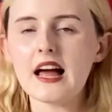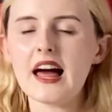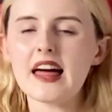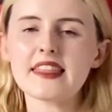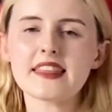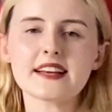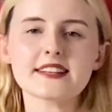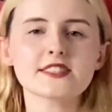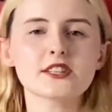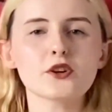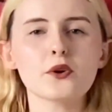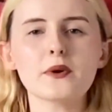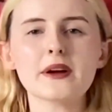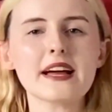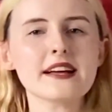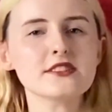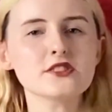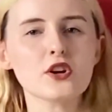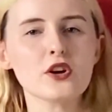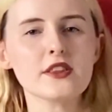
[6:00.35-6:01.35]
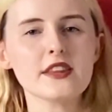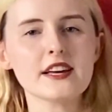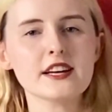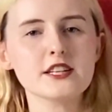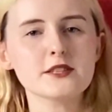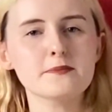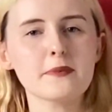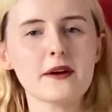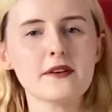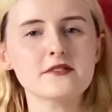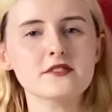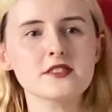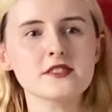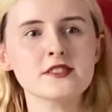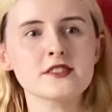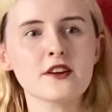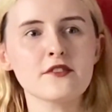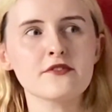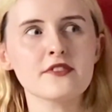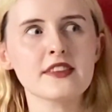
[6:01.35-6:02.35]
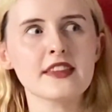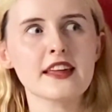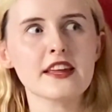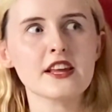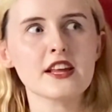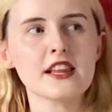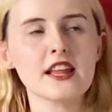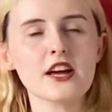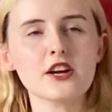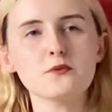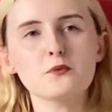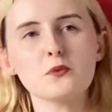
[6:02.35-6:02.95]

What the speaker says: and they said, oh, he hasn't got the experience and stuff, and then you're like,